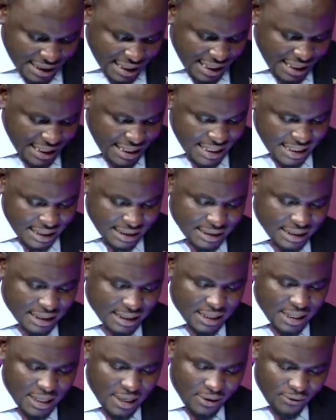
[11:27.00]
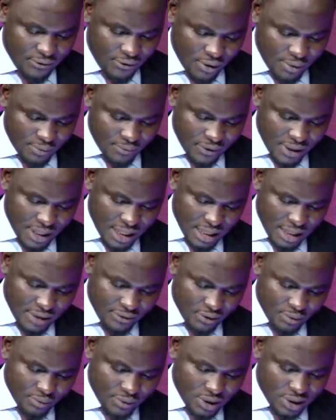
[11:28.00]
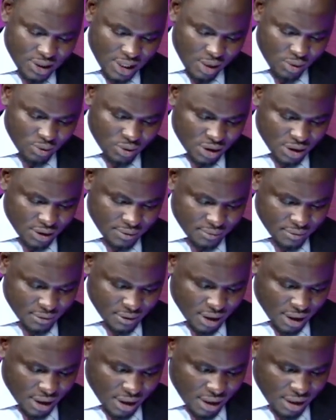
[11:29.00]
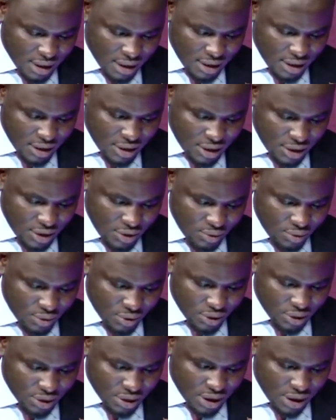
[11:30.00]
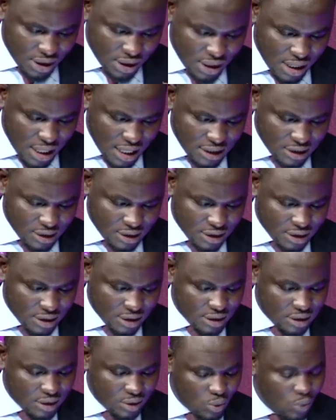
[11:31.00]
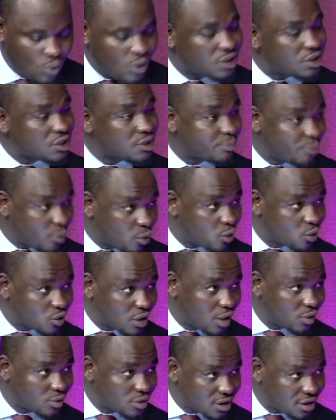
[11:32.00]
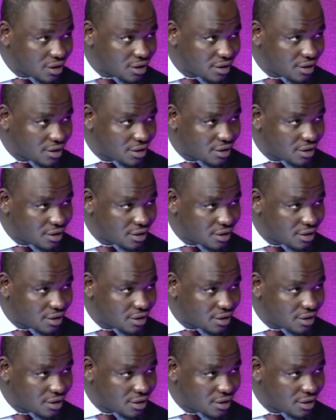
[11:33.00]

that leaders from this county, he was at West Pokot County.